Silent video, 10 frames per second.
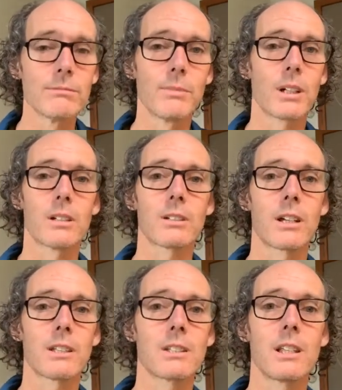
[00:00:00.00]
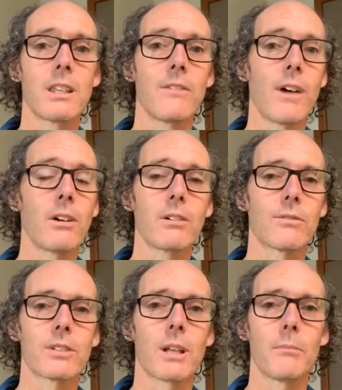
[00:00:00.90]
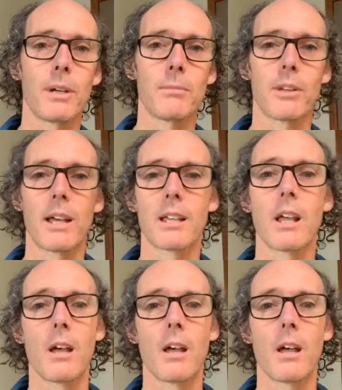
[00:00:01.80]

because I can see their value for some people.